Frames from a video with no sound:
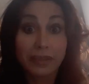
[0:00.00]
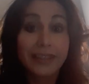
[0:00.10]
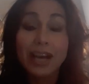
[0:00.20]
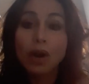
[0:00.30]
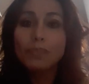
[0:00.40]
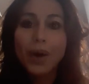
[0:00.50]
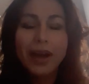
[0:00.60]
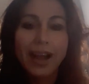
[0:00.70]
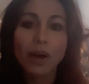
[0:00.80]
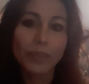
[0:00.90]
that are
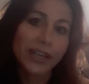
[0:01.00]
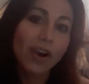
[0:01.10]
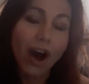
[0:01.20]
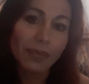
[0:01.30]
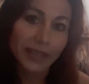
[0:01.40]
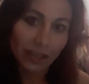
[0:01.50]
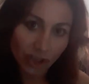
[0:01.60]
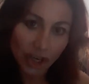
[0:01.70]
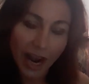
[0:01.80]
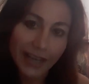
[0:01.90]
bought out by
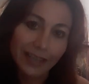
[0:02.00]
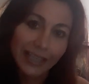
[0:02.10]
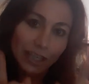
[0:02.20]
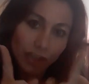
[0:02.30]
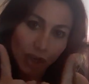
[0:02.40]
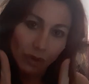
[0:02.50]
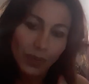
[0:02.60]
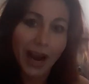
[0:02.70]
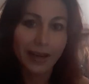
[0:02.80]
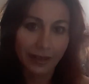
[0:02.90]
communist China like Joe
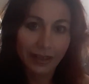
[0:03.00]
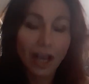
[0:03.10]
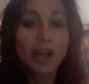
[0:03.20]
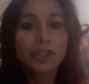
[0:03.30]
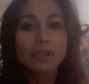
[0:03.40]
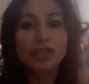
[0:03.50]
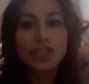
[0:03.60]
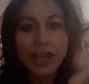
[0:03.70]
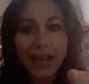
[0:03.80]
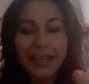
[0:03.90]
Biden. So
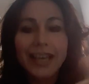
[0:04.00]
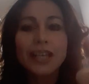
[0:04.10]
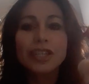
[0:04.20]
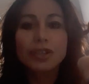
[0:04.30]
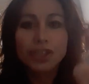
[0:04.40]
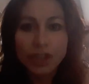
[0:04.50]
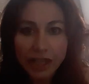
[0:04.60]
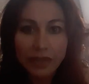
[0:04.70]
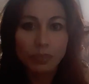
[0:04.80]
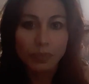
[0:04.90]
check your
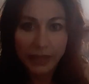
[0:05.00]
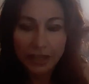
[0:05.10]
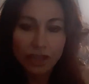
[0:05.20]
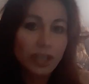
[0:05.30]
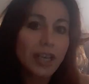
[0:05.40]
shit, bitch.